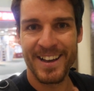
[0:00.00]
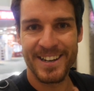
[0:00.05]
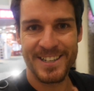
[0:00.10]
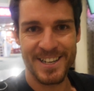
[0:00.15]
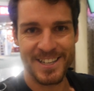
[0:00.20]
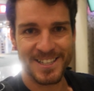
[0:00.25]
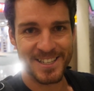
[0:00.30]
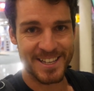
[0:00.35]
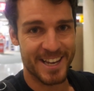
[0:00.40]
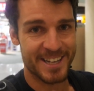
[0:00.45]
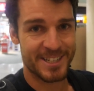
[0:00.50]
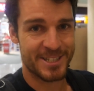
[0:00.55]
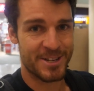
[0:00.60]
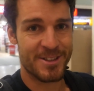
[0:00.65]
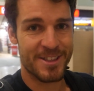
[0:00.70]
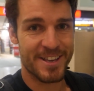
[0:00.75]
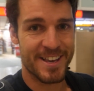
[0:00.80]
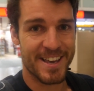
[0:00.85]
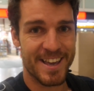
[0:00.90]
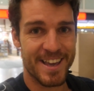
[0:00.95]
just get
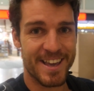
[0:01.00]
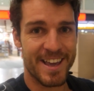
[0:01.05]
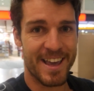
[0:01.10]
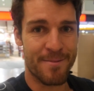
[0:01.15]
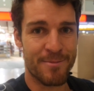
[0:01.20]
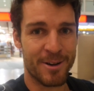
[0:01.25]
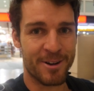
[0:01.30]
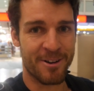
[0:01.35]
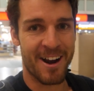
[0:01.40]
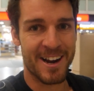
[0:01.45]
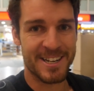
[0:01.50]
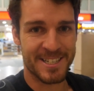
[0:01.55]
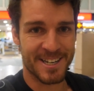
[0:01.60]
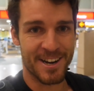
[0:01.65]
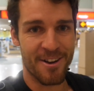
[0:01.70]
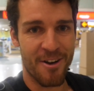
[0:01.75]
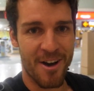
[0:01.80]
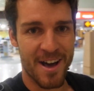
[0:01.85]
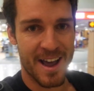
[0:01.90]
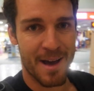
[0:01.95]
to the
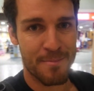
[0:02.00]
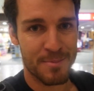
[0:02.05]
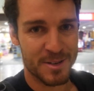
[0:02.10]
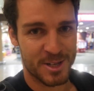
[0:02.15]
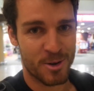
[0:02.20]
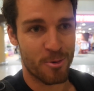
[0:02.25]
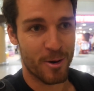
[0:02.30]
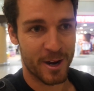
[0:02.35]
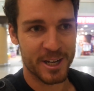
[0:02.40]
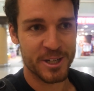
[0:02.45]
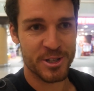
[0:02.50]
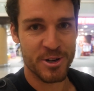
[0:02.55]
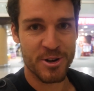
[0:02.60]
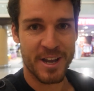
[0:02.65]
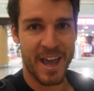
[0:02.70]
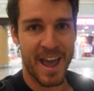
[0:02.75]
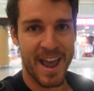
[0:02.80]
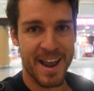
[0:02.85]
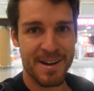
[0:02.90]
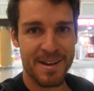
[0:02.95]
immigration lineup as quick as you
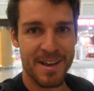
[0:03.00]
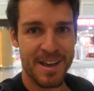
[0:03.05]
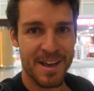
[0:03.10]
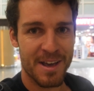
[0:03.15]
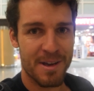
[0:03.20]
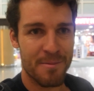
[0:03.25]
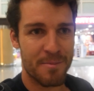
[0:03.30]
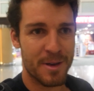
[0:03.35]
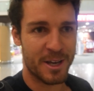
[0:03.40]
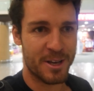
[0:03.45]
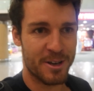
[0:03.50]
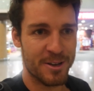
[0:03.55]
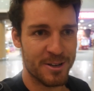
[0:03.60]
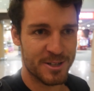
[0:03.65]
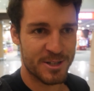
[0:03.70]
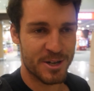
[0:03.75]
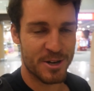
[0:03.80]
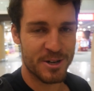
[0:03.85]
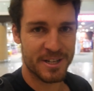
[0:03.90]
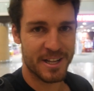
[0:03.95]
can,
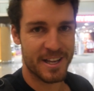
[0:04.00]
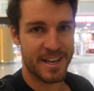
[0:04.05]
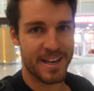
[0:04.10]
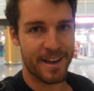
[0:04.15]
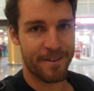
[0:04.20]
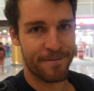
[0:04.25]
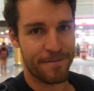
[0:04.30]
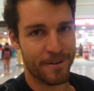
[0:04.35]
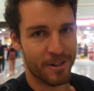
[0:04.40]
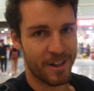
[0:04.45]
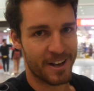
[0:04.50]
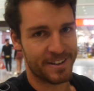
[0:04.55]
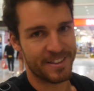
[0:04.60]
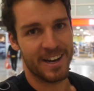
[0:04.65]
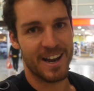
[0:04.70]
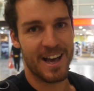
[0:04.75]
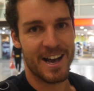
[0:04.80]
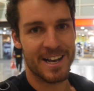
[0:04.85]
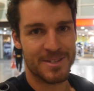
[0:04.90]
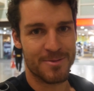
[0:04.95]
because usually if you're like
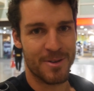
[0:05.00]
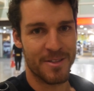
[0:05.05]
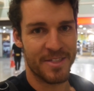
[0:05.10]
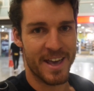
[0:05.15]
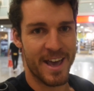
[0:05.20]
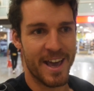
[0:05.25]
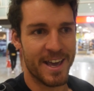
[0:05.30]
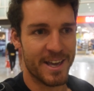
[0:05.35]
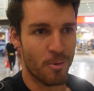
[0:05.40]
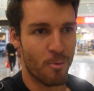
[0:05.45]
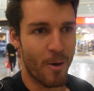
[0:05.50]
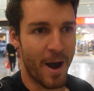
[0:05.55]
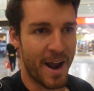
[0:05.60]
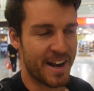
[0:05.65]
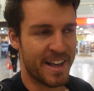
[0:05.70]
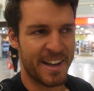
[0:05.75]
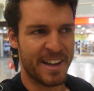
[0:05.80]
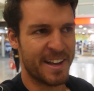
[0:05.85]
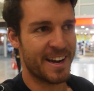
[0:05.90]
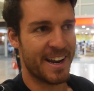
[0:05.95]
the last one there, you're
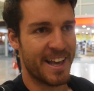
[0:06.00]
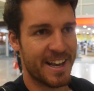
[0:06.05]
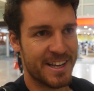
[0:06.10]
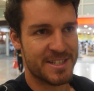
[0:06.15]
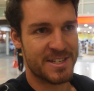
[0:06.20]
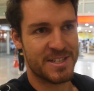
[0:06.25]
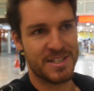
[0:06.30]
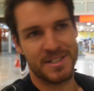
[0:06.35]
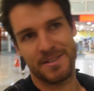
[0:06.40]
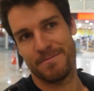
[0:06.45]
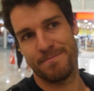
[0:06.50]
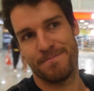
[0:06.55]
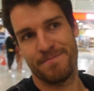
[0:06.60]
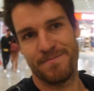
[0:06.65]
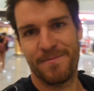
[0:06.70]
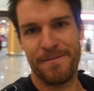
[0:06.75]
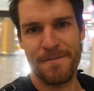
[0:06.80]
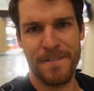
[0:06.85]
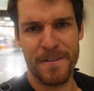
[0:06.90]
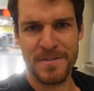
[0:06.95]
waiting at least
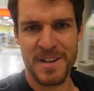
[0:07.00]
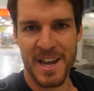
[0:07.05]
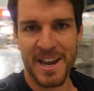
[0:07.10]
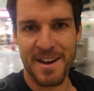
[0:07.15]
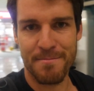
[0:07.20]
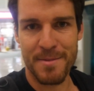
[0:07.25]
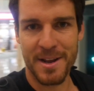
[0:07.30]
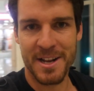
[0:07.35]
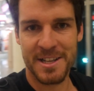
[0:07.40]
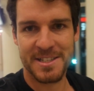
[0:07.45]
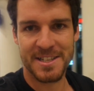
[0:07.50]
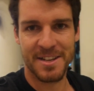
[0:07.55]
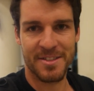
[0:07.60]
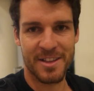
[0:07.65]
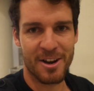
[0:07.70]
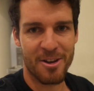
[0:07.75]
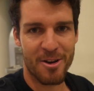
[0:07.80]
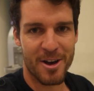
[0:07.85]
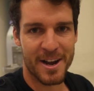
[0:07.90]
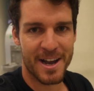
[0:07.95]
15 minutes in
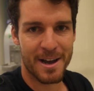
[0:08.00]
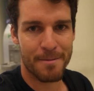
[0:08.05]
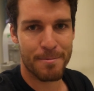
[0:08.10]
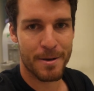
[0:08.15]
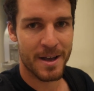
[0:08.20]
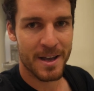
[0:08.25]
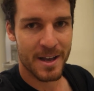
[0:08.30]
the lineup.